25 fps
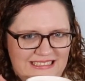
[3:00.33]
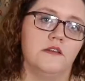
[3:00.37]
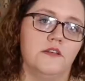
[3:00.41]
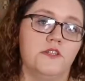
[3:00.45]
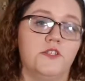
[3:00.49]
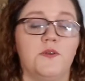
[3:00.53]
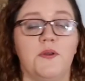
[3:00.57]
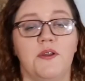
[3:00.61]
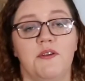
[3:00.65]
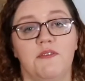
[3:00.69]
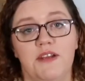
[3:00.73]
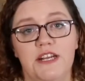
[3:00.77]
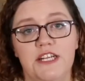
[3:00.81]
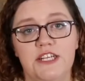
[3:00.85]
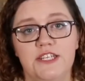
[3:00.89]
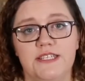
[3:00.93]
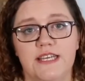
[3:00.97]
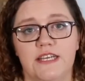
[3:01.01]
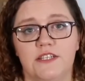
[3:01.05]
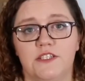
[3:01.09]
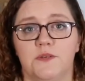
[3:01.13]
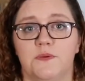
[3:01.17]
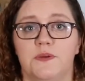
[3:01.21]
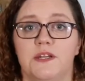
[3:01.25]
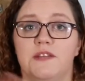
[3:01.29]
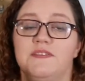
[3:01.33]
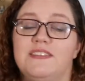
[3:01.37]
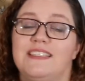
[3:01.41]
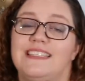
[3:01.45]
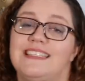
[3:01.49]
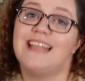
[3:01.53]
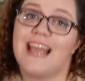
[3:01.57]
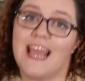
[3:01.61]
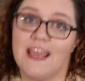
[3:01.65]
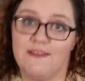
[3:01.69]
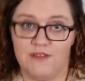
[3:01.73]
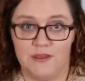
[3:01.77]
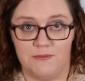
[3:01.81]
So he reaches out to one of
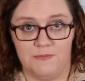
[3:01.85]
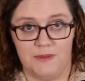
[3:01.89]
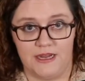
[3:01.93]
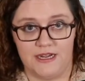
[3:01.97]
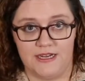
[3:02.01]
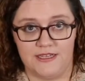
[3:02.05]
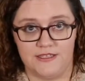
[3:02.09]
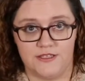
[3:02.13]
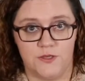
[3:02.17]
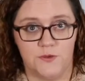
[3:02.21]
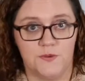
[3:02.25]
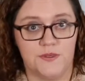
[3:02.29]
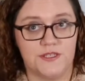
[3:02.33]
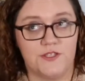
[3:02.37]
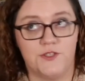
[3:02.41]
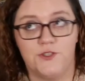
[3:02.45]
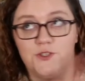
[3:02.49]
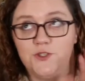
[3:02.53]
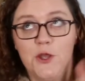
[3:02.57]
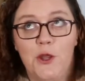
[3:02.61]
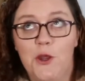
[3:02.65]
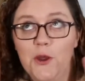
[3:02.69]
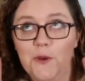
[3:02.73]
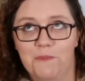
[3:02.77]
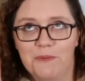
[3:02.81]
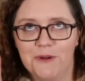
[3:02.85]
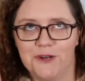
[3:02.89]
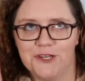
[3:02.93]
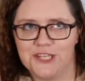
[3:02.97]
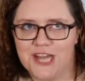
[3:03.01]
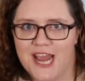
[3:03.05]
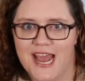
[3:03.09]
Navy buddies who was super